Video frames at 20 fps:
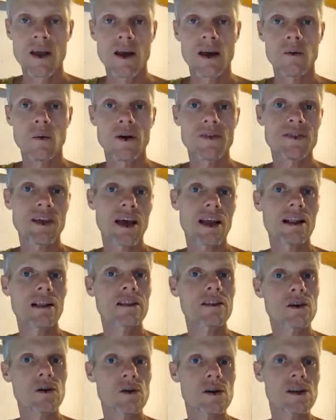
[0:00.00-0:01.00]
And what that'll
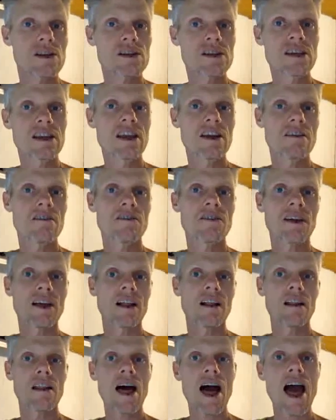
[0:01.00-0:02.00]
do is give the
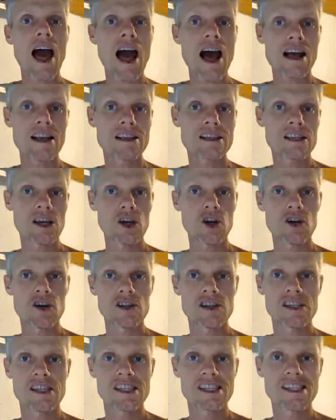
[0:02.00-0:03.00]
glass a
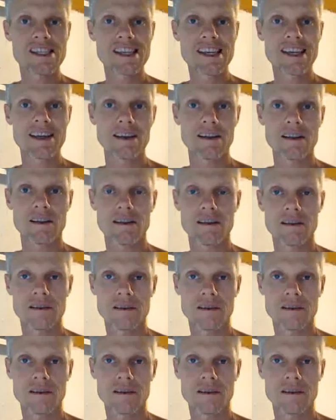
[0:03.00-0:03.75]
good seal.